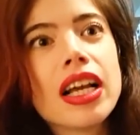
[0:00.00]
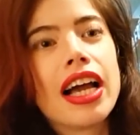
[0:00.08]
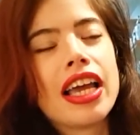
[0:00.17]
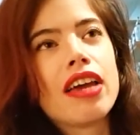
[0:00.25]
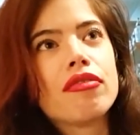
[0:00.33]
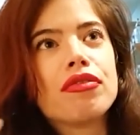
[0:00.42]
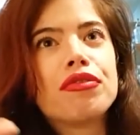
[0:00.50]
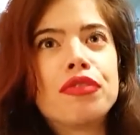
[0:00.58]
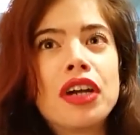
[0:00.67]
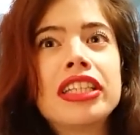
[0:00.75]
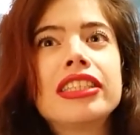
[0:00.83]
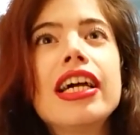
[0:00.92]
I have a
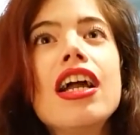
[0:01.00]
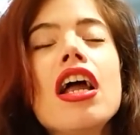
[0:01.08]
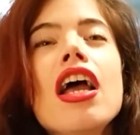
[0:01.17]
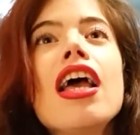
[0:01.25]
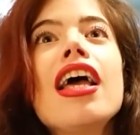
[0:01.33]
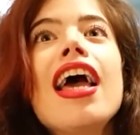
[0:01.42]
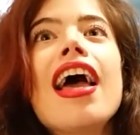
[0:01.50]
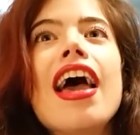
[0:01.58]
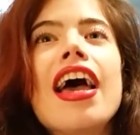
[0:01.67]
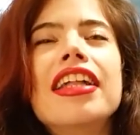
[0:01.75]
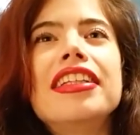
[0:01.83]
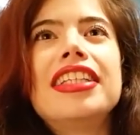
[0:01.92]
friend there,
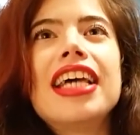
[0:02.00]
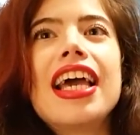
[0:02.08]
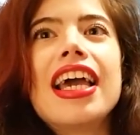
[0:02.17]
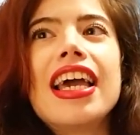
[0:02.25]
and